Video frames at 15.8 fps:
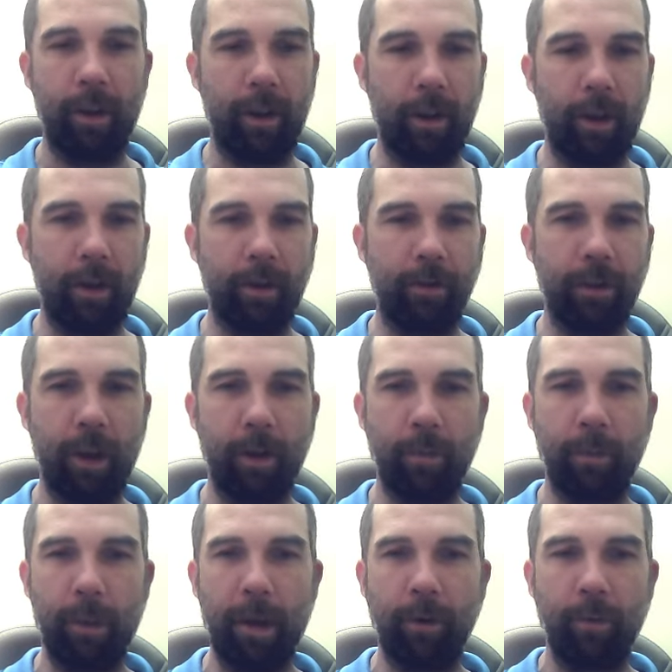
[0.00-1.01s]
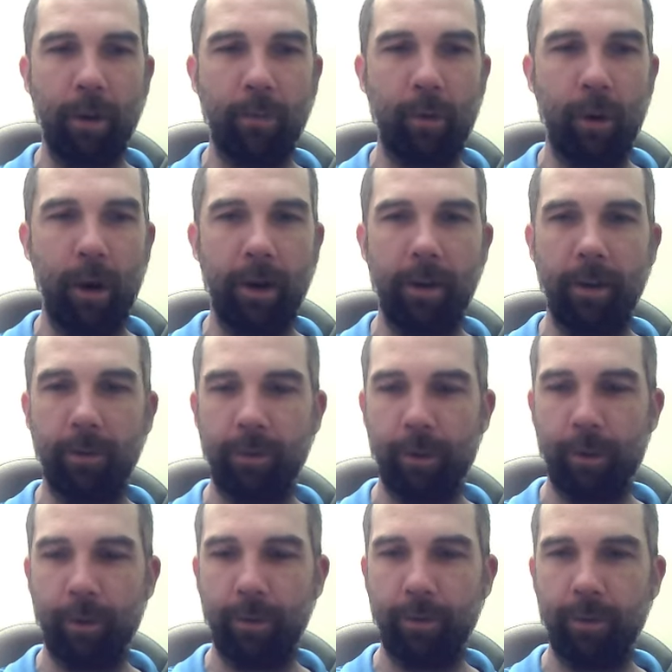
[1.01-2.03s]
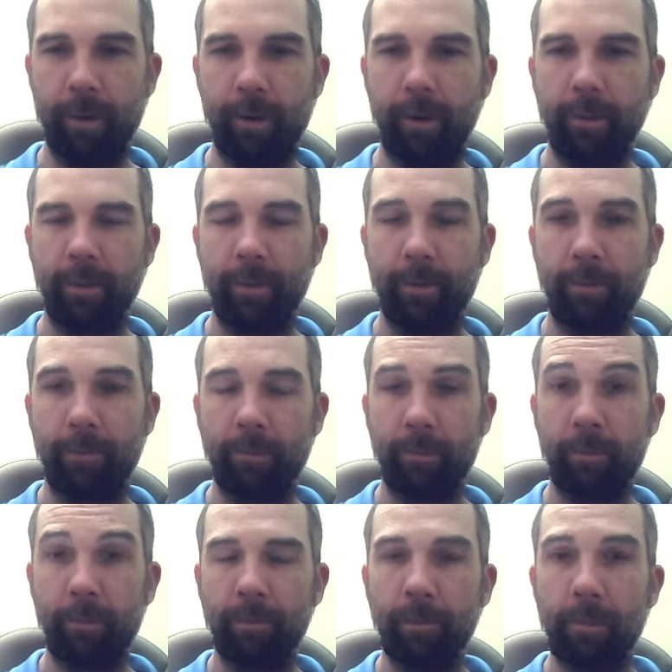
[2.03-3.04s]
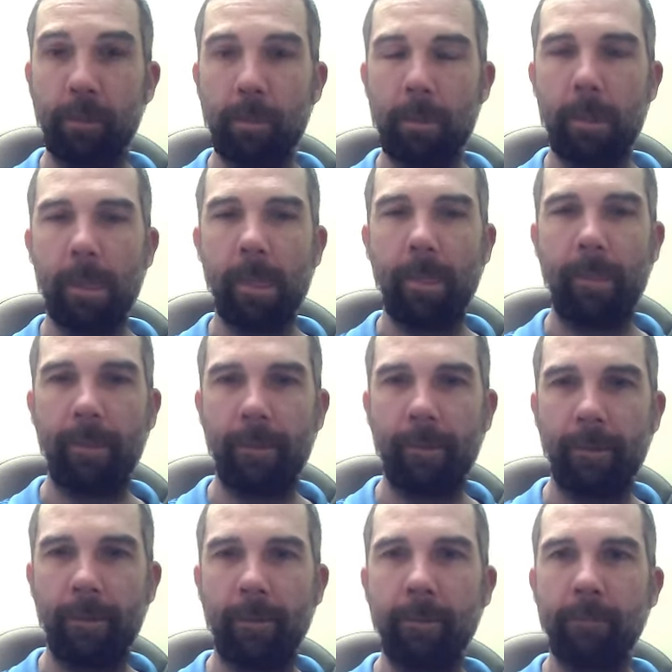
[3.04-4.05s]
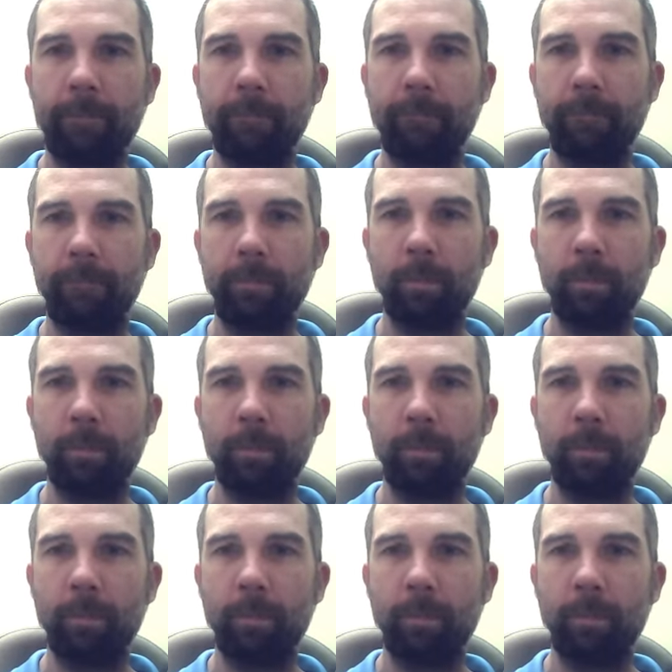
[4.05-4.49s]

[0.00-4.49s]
uh, he's coming back rebranded as Tony Starks. Smell of dead bodies, the odor